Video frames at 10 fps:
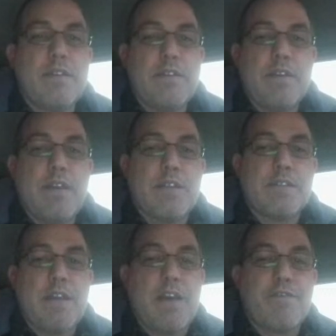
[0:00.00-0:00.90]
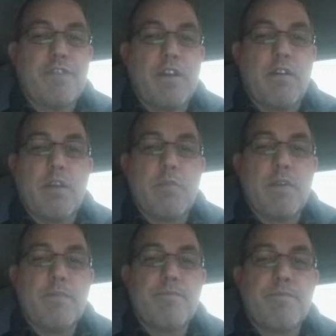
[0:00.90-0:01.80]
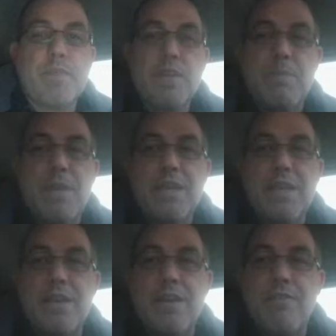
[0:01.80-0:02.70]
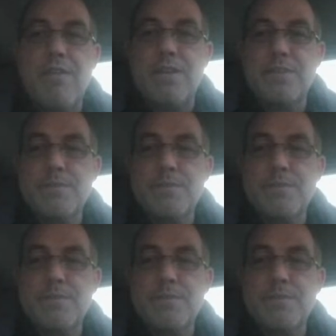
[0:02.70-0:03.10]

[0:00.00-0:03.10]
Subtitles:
and it's not flaring on me. I'm not getting any rise.